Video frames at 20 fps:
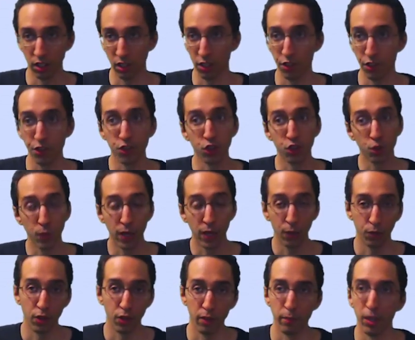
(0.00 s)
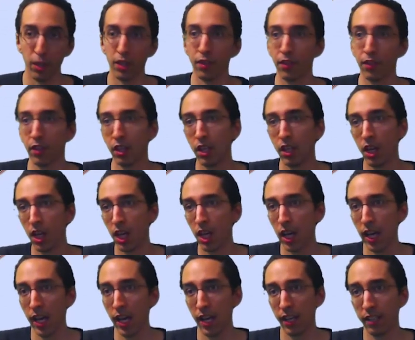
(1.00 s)
throughout the month.
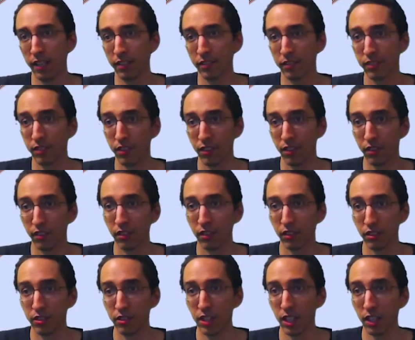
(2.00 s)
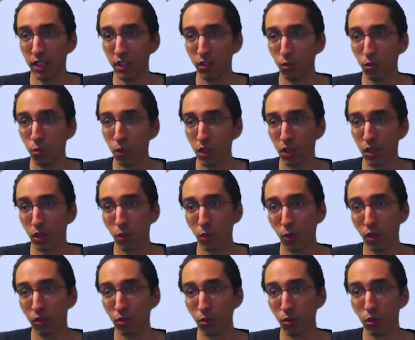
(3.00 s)
And today we are
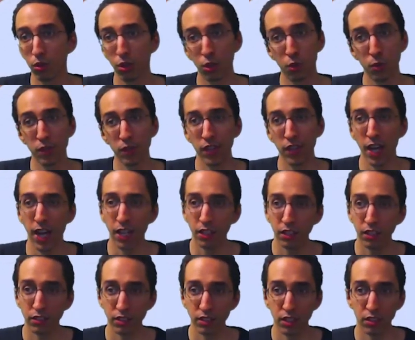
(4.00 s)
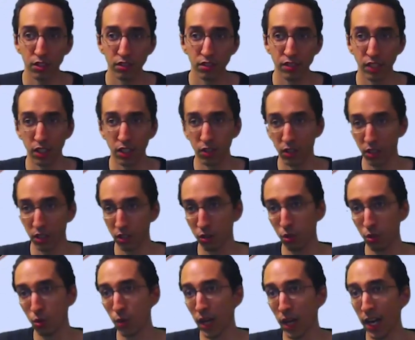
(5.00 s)
going to go with Alexander Terry,
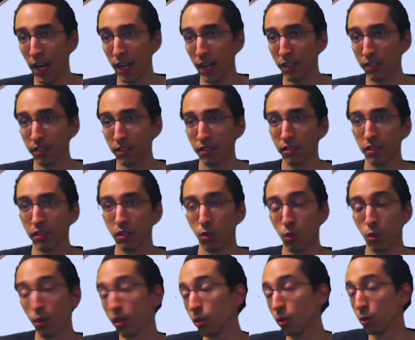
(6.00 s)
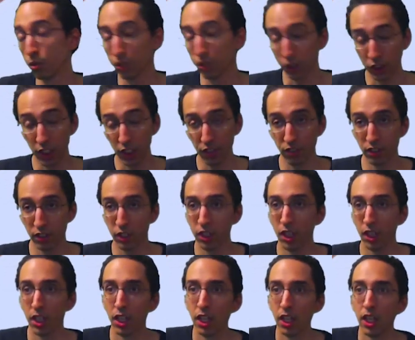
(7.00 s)
who asked, or who suggested,
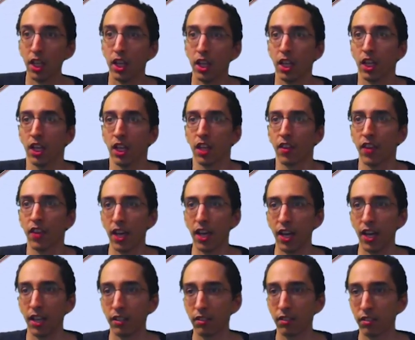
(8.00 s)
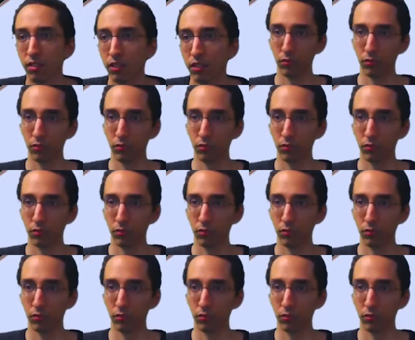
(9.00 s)
that,